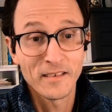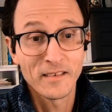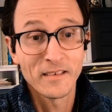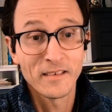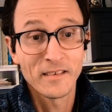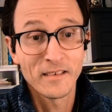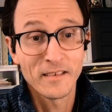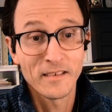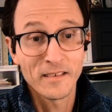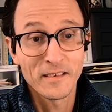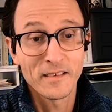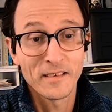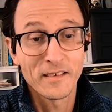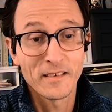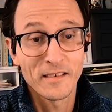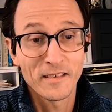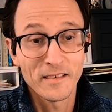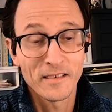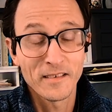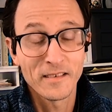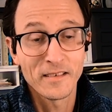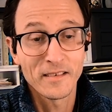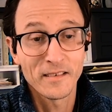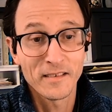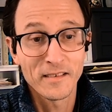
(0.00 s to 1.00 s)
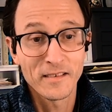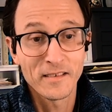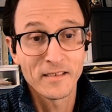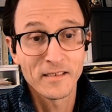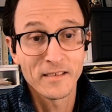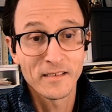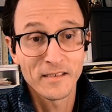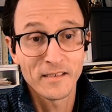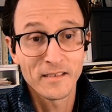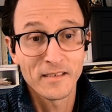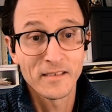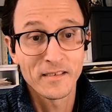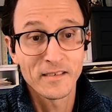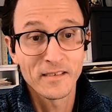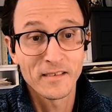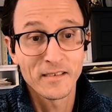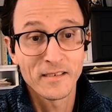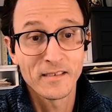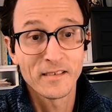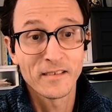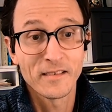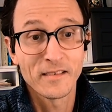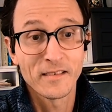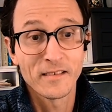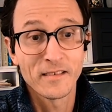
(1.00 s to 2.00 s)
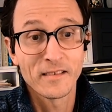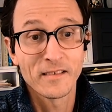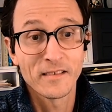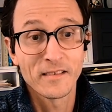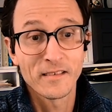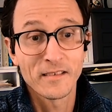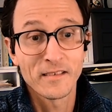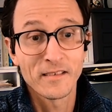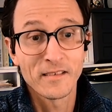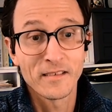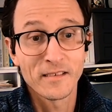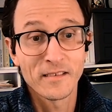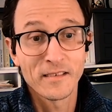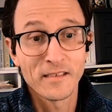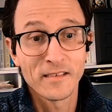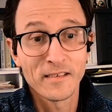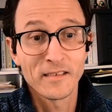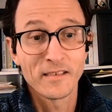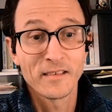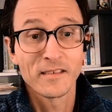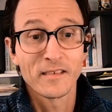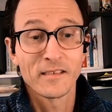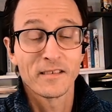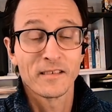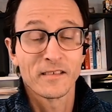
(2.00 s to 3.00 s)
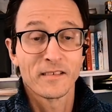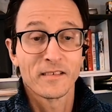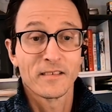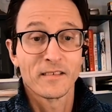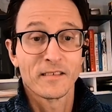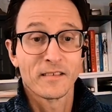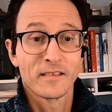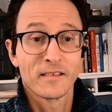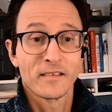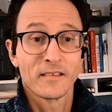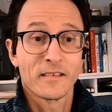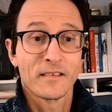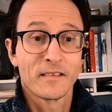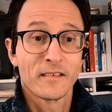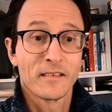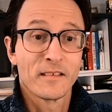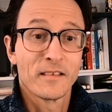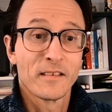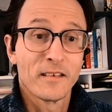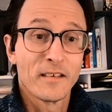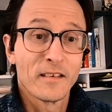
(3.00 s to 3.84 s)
[no speech]